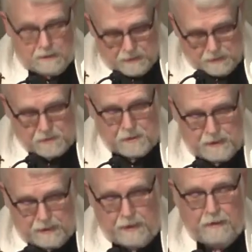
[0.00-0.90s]
The
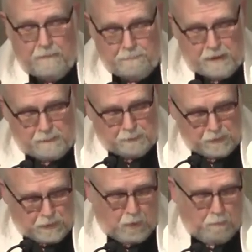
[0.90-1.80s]
sea of
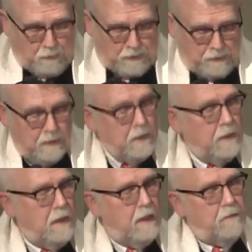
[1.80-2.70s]
people opened,
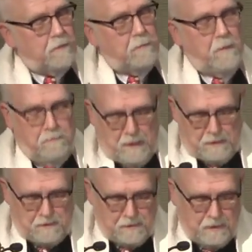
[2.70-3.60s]
and from the
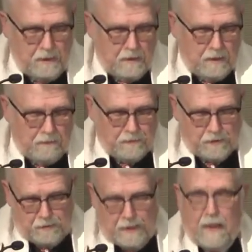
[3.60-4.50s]
midst of the
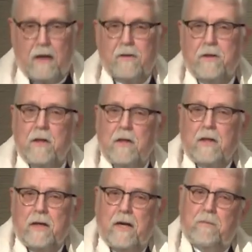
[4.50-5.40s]
crowd
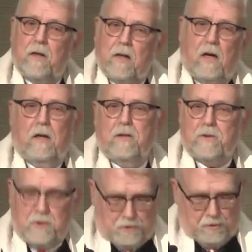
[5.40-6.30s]
came a
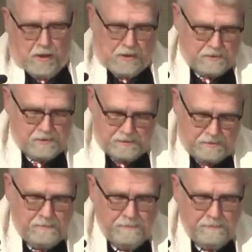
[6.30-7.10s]
large cross,